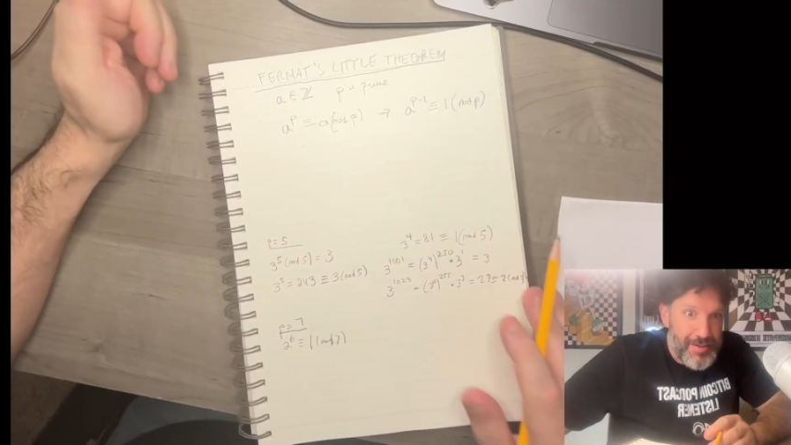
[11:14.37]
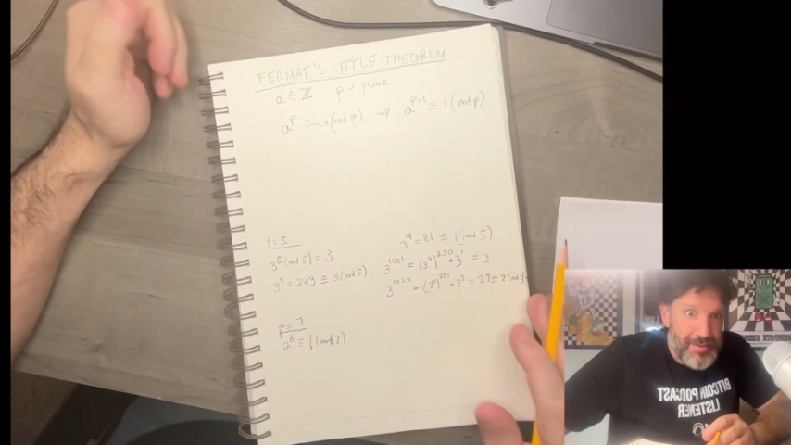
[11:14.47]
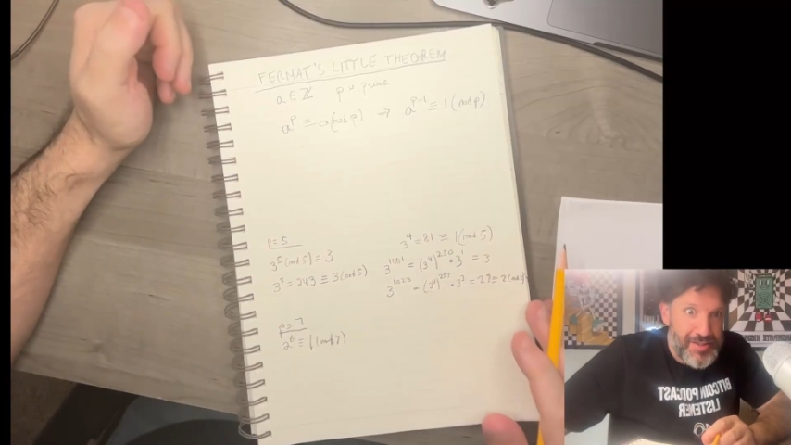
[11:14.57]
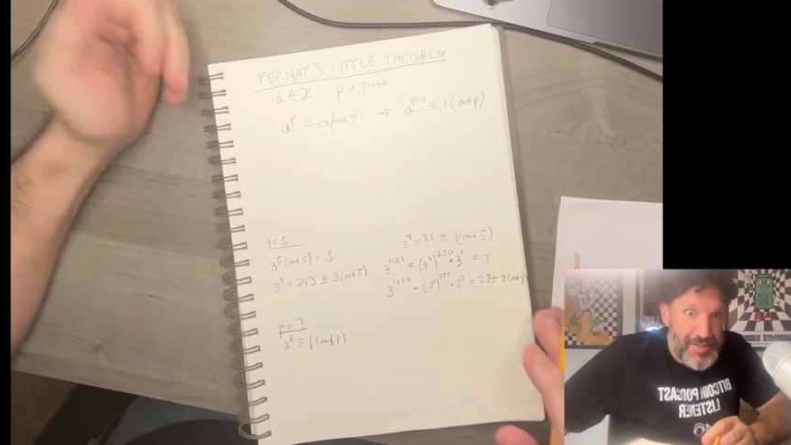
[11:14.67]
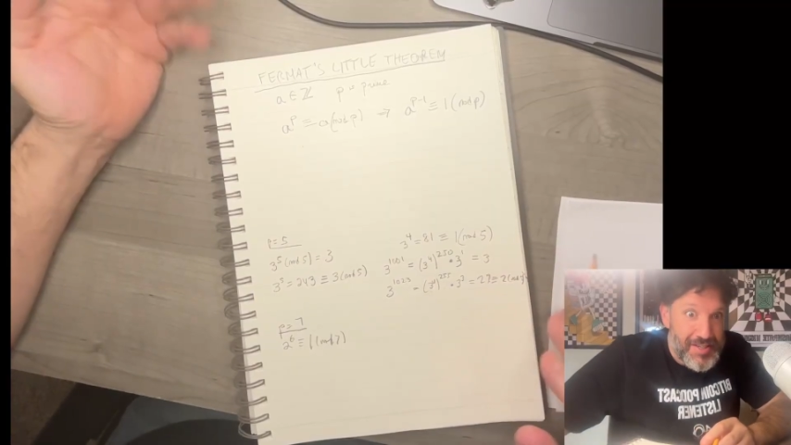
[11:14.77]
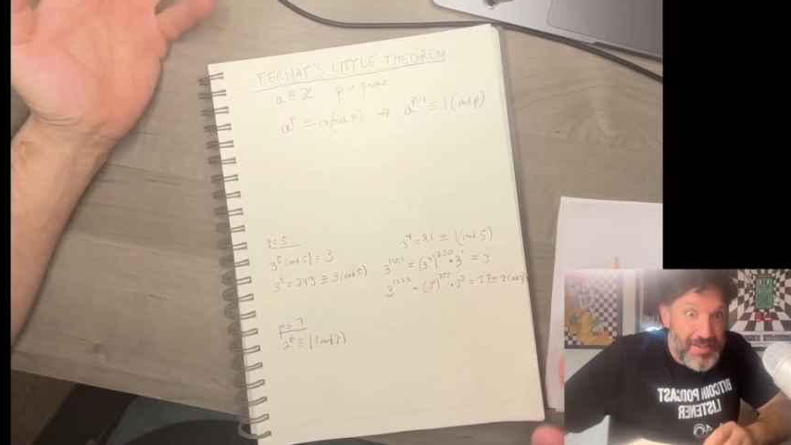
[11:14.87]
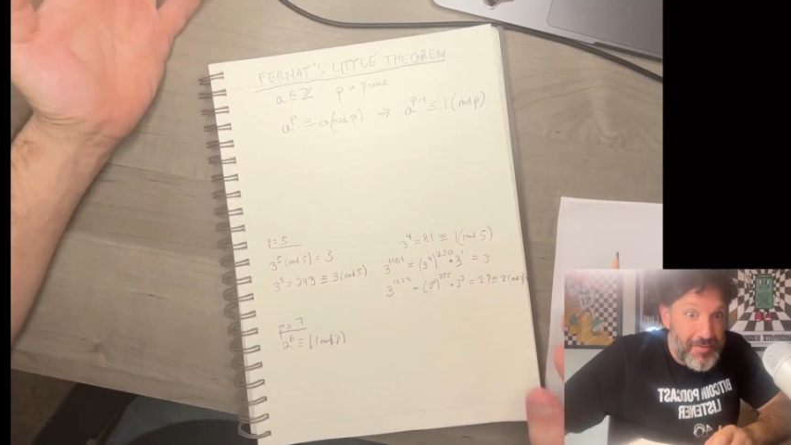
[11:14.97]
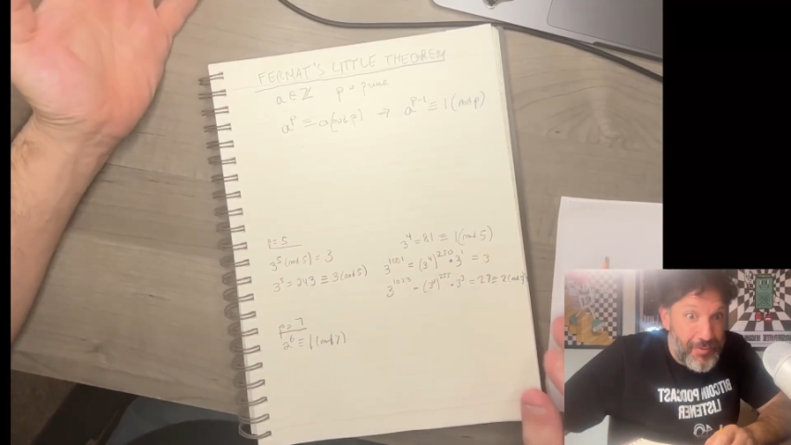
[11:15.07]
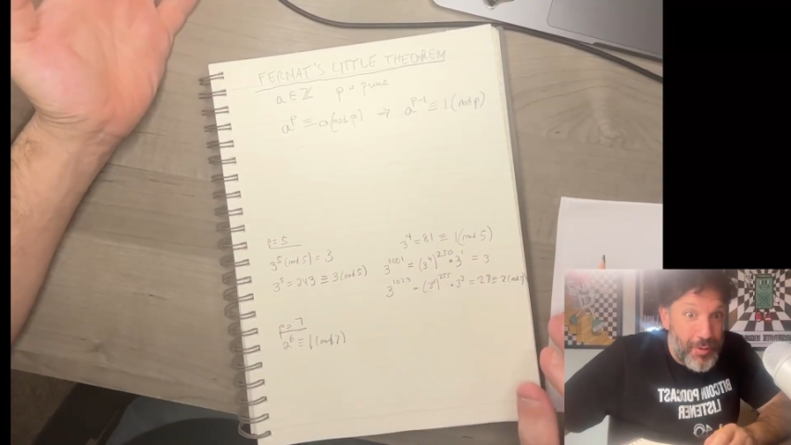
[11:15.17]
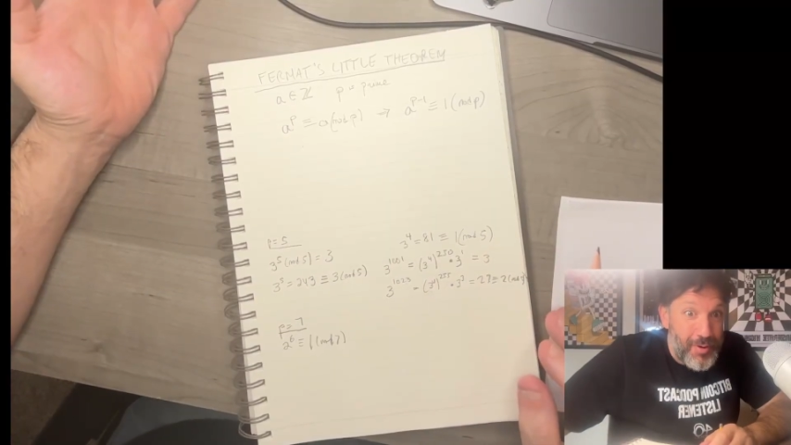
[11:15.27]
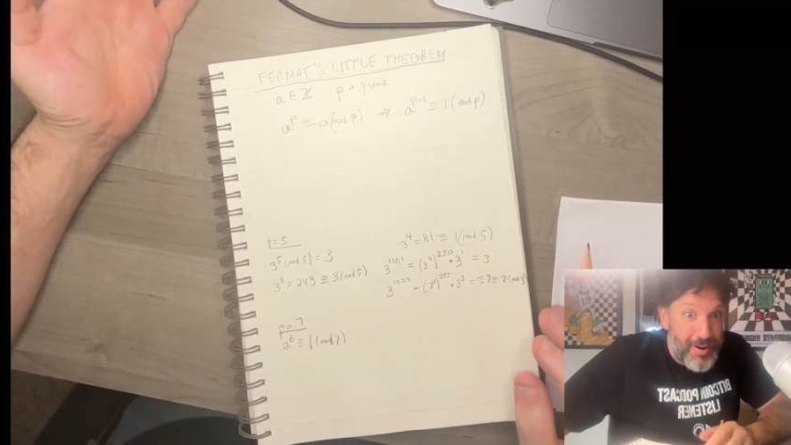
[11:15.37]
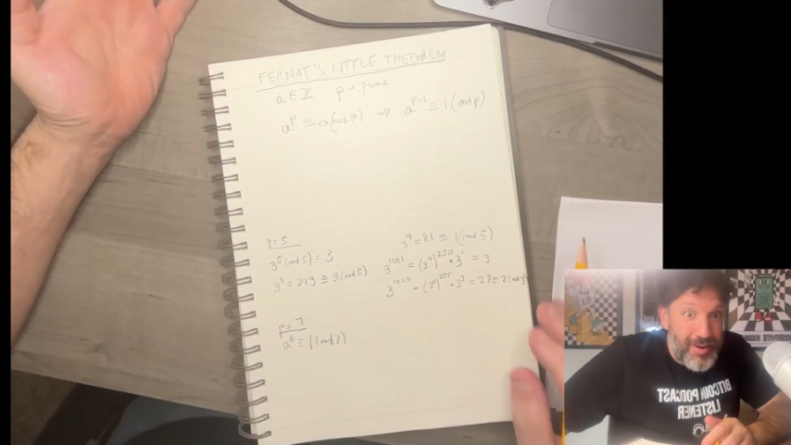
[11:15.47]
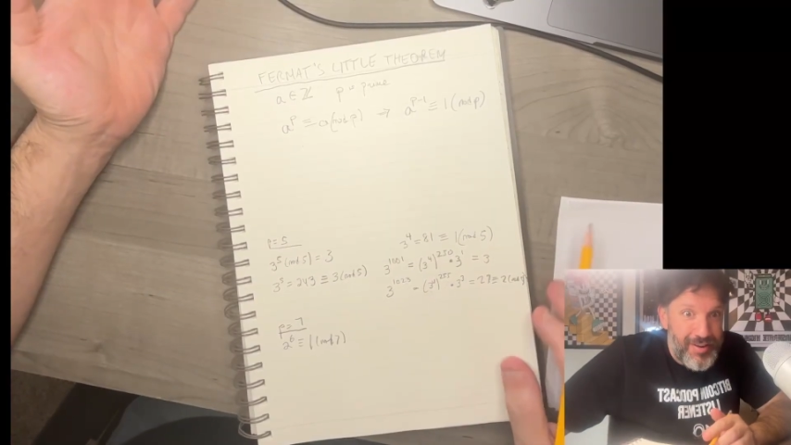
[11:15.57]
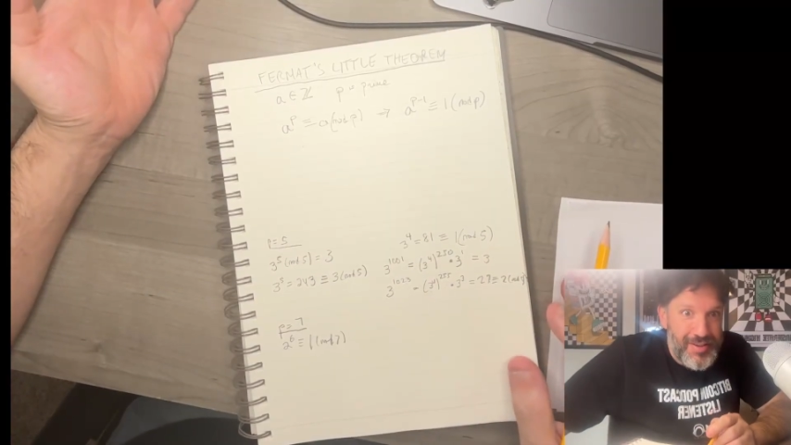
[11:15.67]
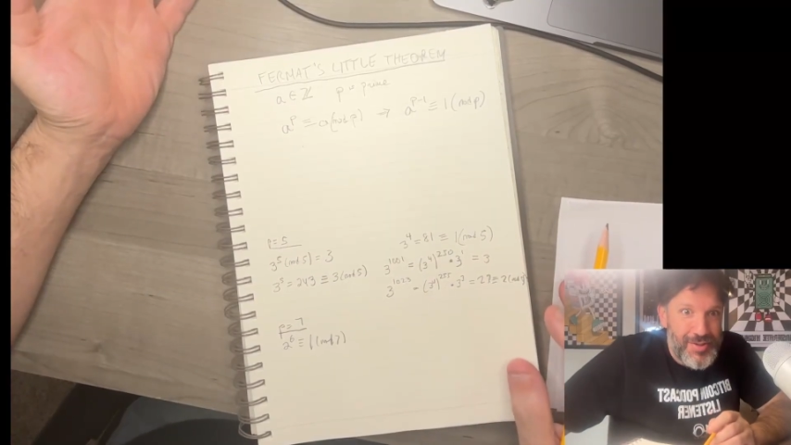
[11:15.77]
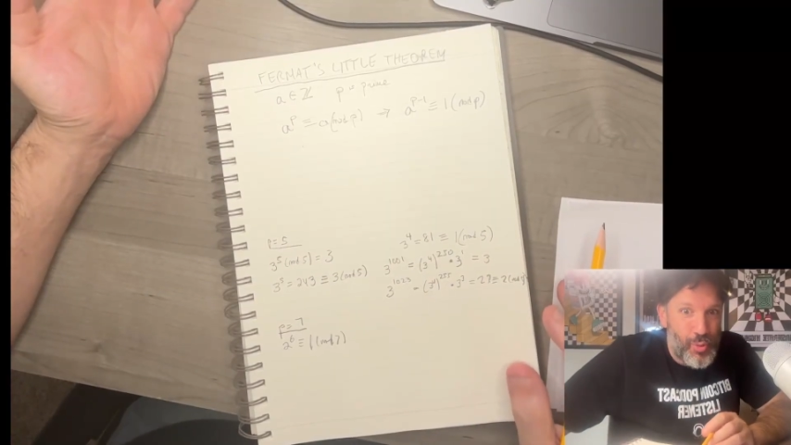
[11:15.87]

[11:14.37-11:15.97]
64 is